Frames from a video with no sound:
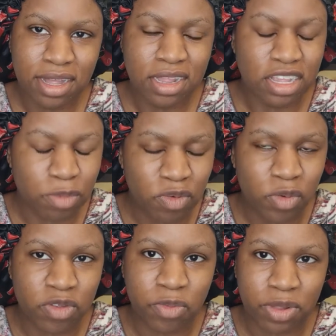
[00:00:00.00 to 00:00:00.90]
this movie
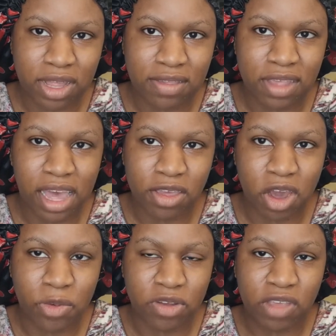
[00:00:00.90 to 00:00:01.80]
was released and
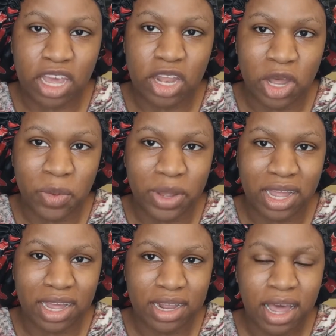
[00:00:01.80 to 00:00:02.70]
y'all were just like, you know what we
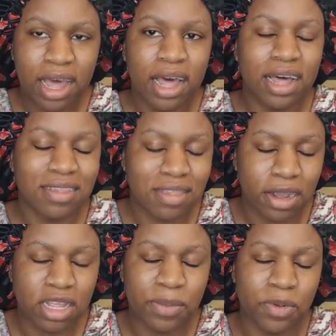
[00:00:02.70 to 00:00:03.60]
need? A
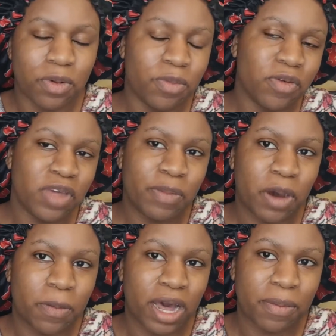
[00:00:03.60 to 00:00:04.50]
stereotypical movie
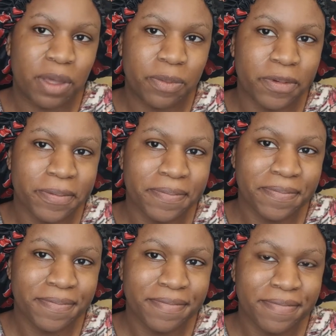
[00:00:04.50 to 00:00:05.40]
about black people.
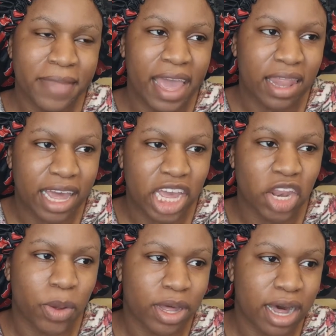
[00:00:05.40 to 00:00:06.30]
And like, you
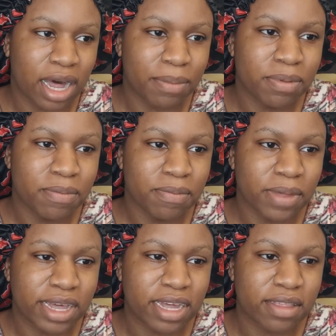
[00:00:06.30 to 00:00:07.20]
know, a cop,
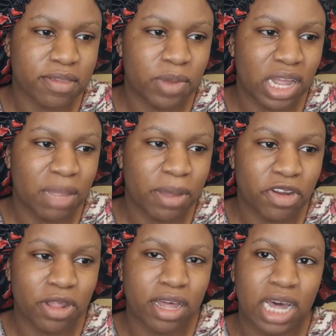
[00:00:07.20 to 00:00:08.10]
because we need to make
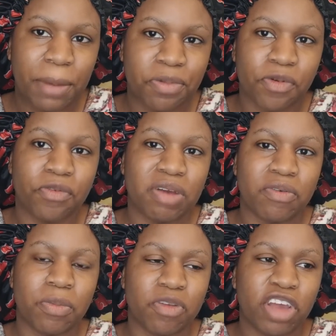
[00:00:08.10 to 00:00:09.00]
sure that cops are
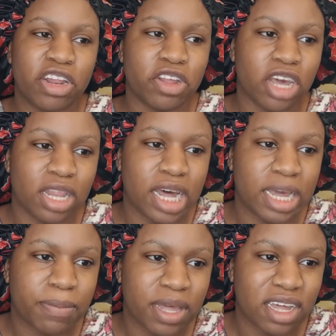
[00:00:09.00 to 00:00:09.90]
forever portrayed in a good
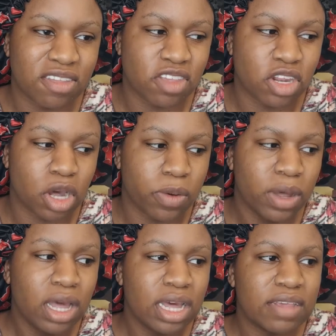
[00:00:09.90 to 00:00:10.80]
light, because, you know,
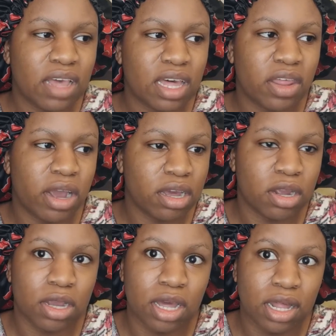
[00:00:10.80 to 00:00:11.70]
it's not like they're out
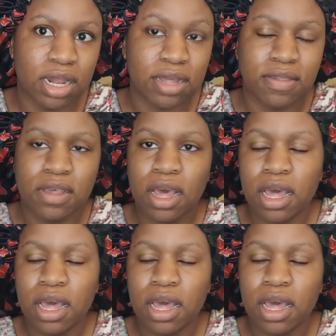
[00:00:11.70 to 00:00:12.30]
here killing us.